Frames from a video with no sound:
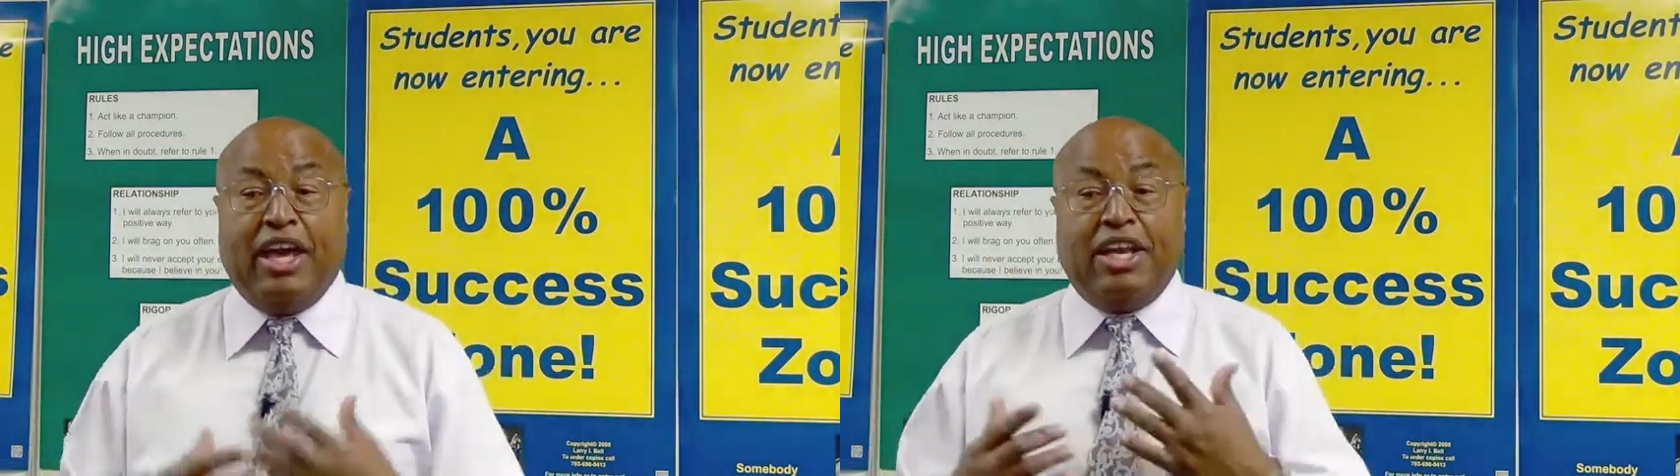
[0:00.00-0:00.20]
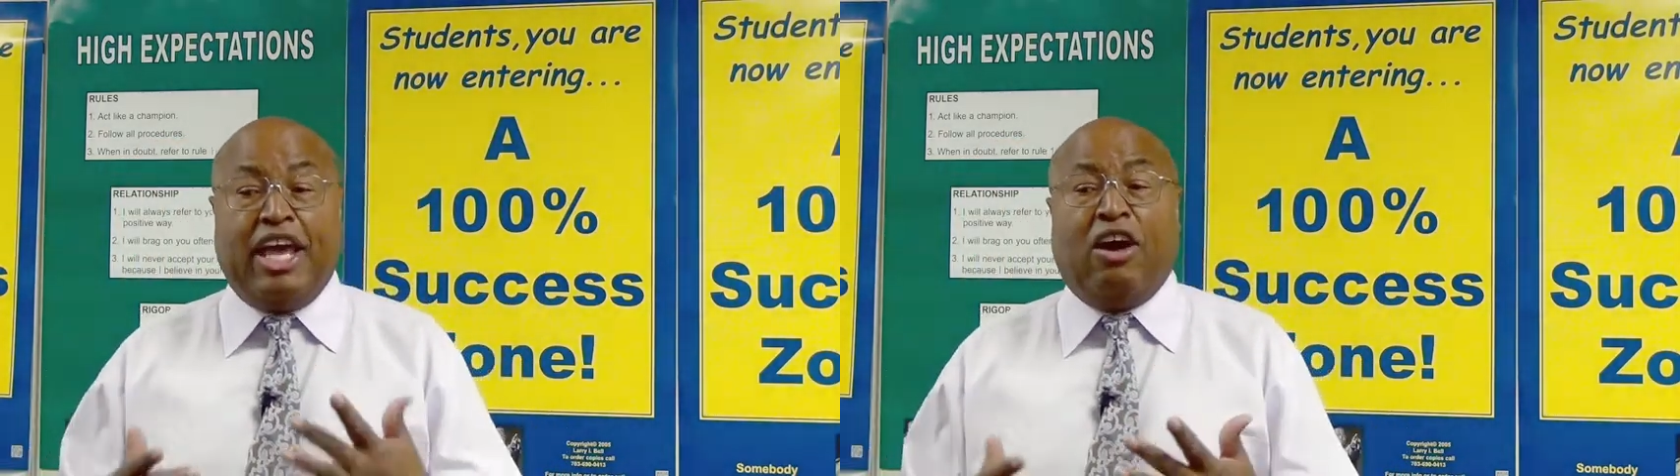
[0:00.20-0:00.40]

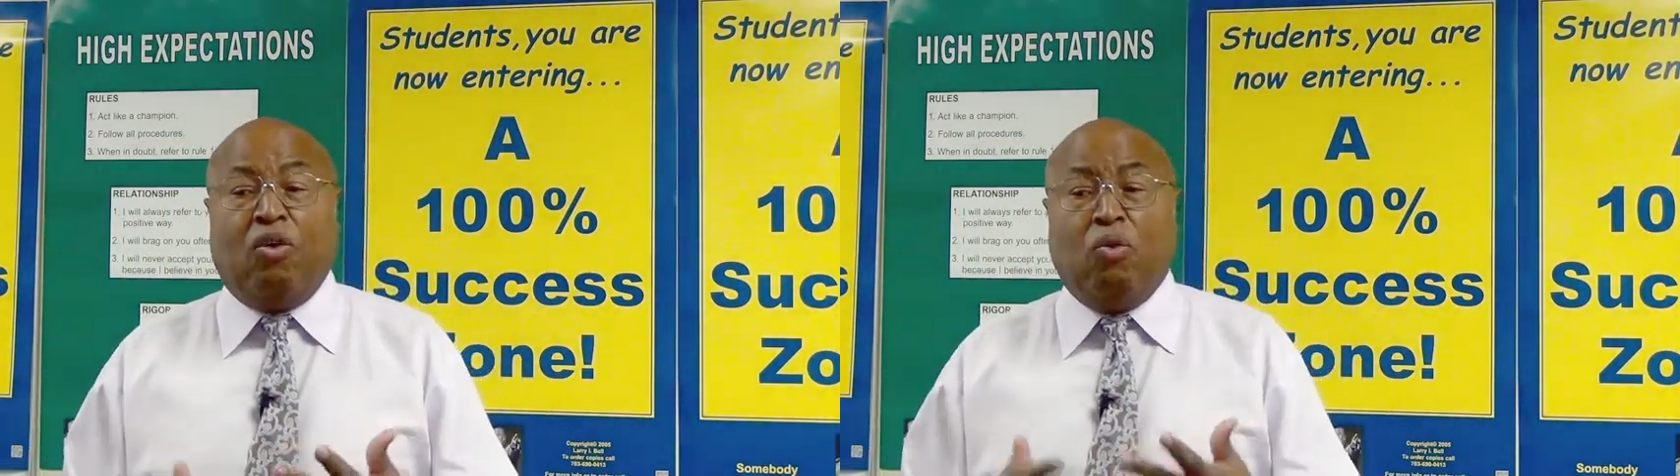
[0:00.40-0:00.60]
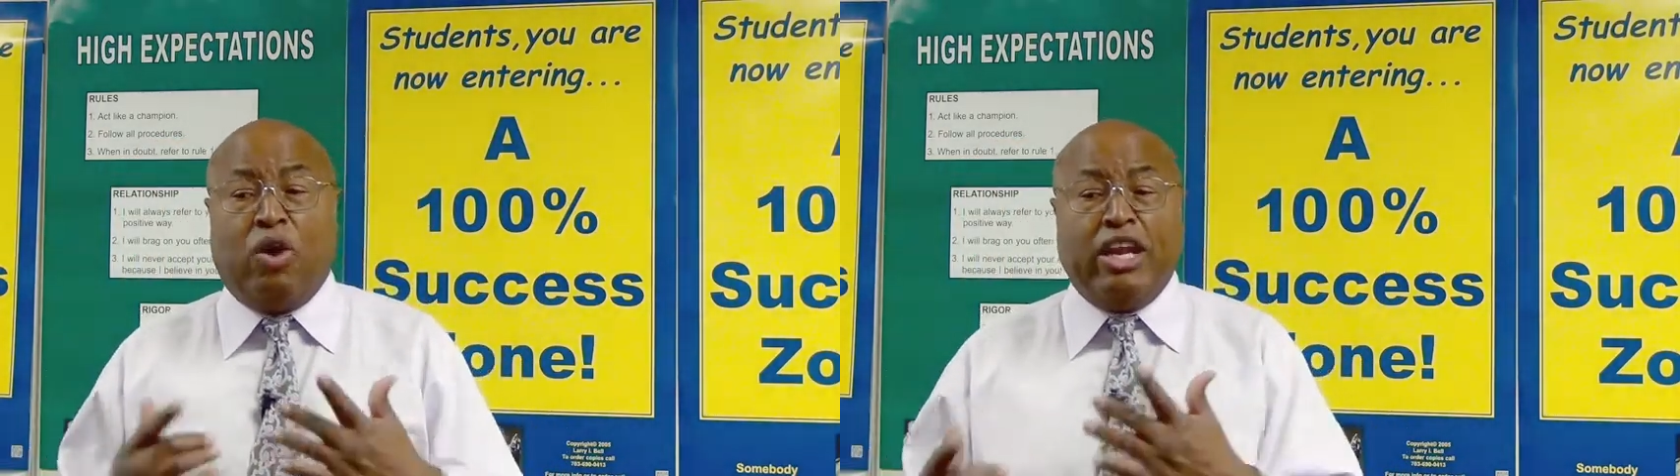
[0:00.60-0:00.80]
Now,
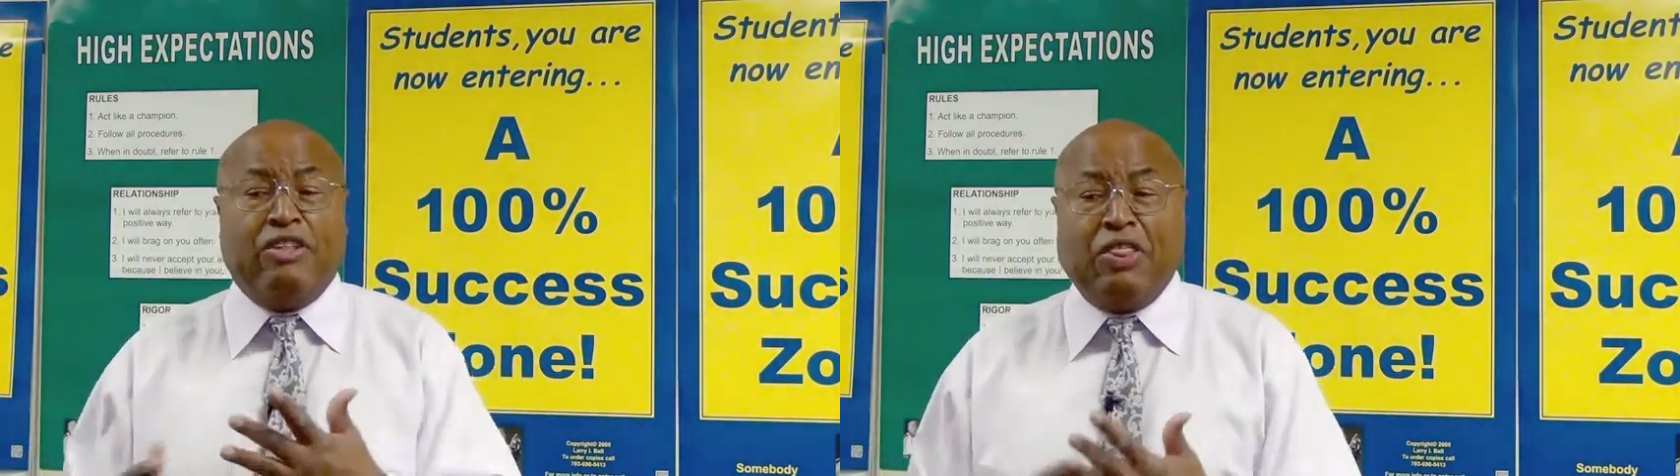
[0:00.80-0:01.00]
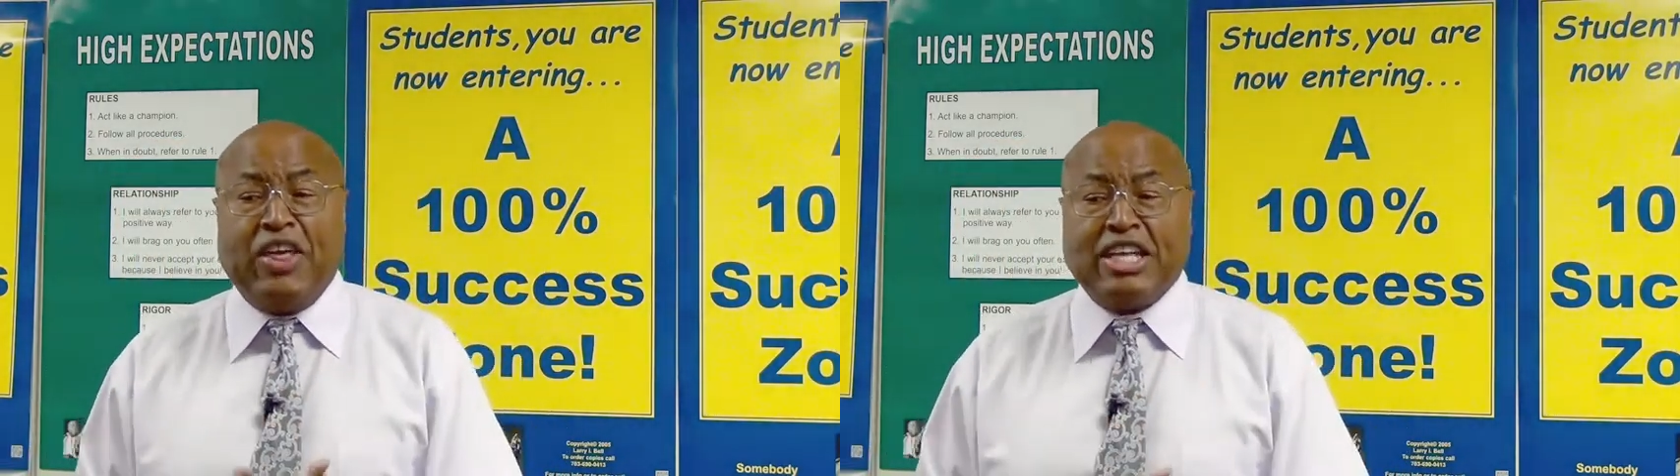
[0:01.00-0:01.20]
one of
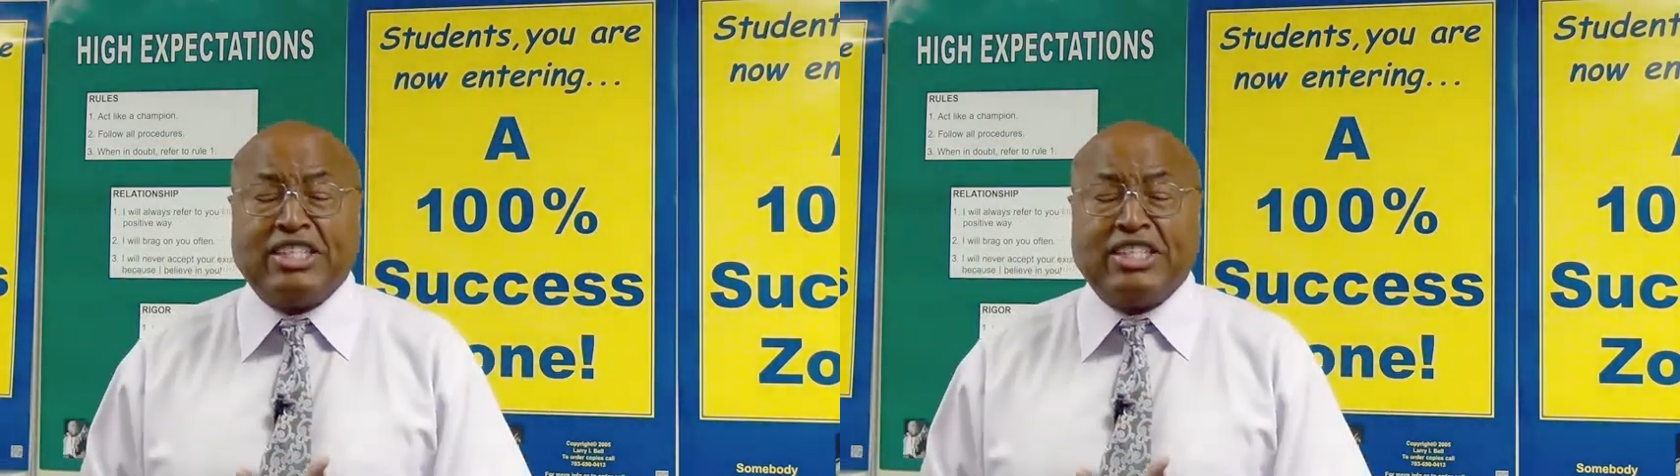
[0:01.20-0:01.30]
the things